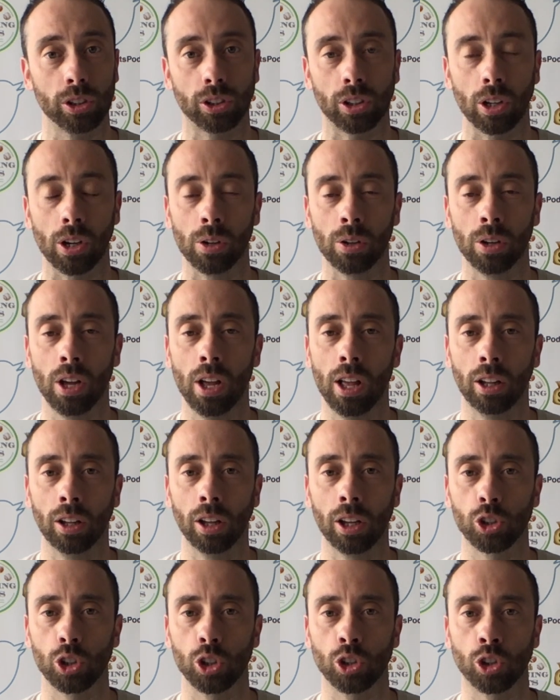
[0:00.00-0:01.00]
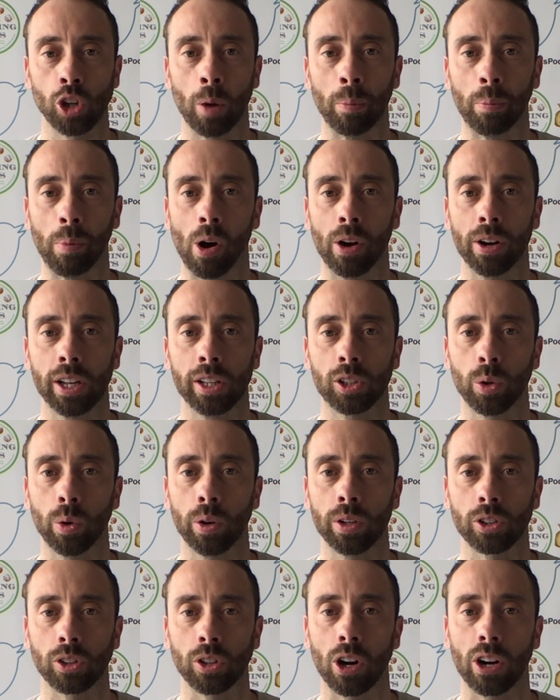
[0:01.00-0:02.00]
so let's just jump on into it
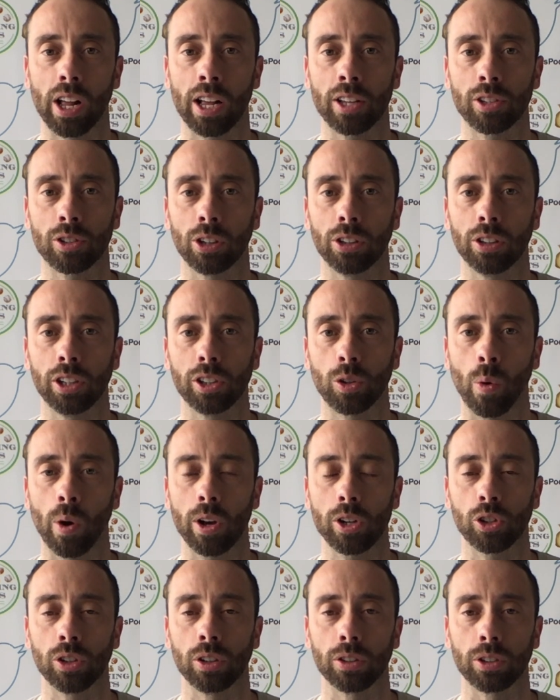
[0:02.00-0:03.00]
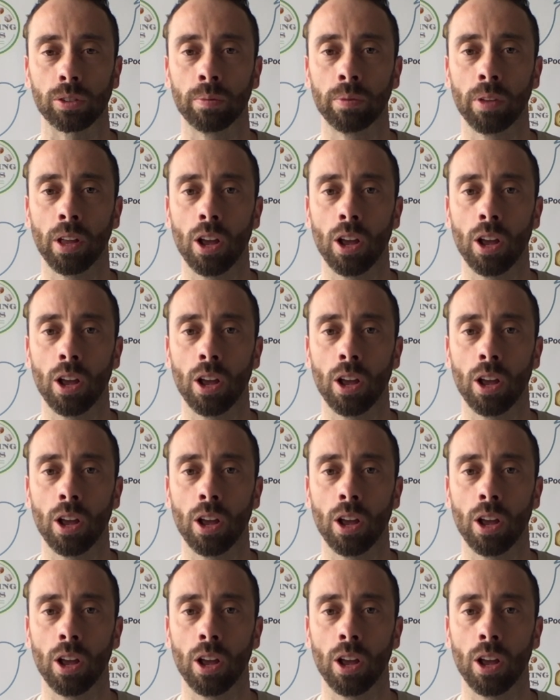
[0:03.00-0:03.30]
and start answering these questions.